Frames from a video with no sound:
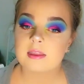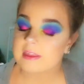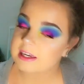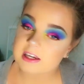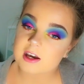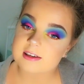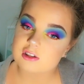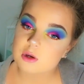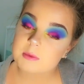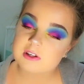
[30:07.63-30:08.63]
Thank you guys
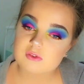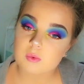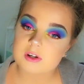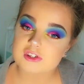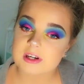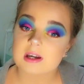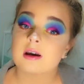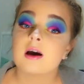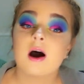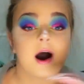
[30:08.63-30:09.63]
so much for watching.
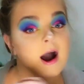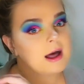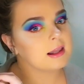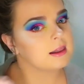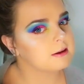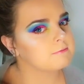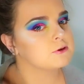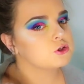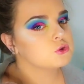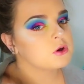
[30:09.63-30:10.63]
I love
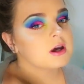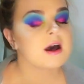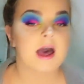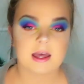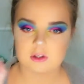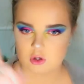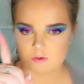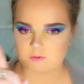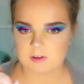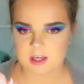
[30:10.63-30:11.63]
you, and
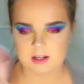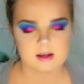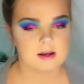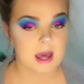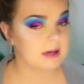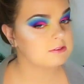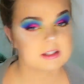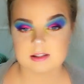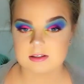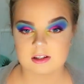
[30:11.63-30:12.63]
don't forget,
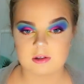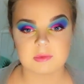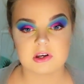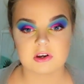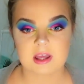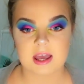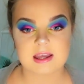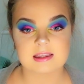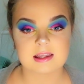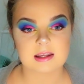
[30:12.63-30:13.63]
everything's gonna be
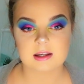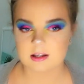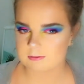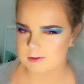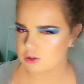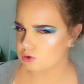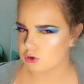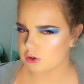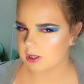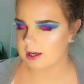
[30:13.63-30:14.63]
okay in the end, and if it's
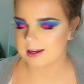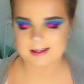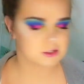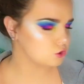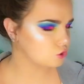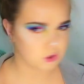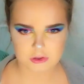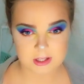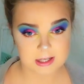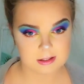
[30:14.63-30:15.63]
not okay, it's not
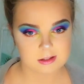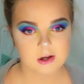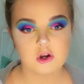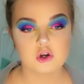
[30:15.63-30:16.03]
the end.